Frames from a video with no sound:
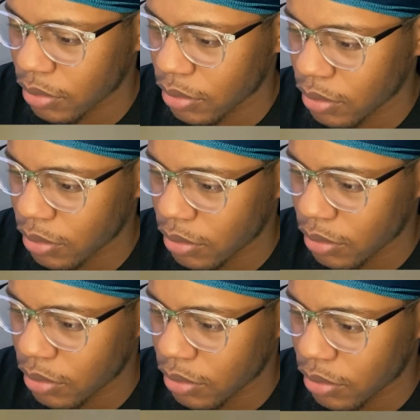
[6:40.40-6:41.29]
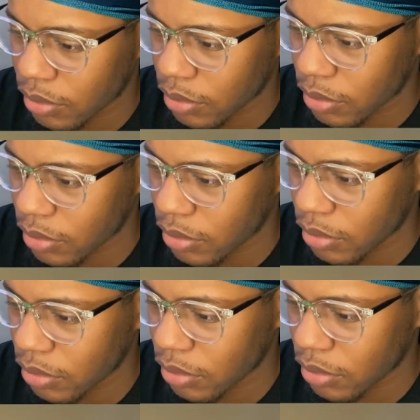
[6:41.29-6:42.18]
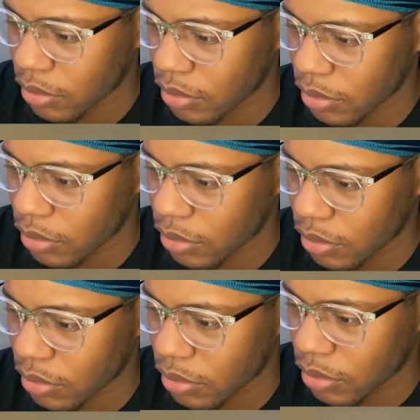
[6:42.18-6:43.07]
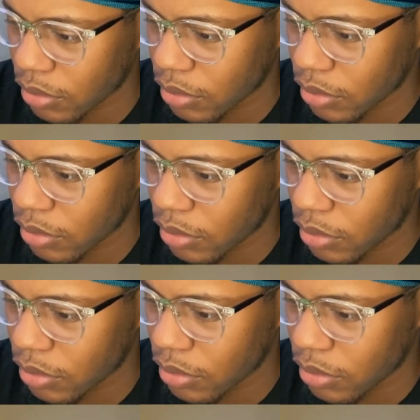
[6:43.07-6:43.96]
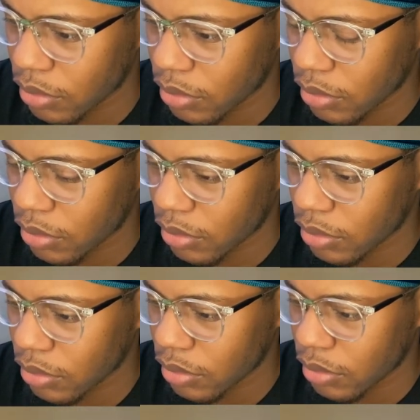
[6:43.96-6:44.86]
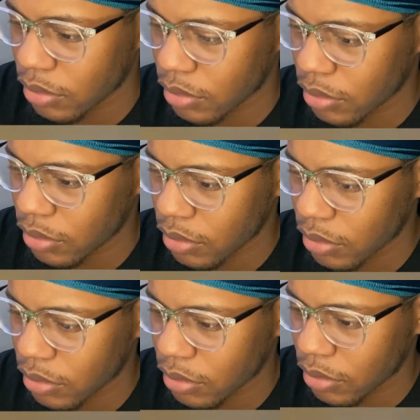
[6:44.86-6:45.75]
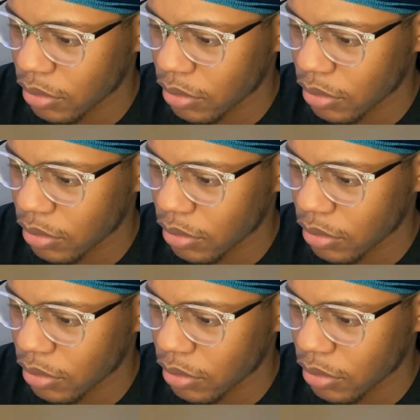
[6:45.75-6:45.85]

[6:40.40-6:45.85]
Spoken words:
[no speech]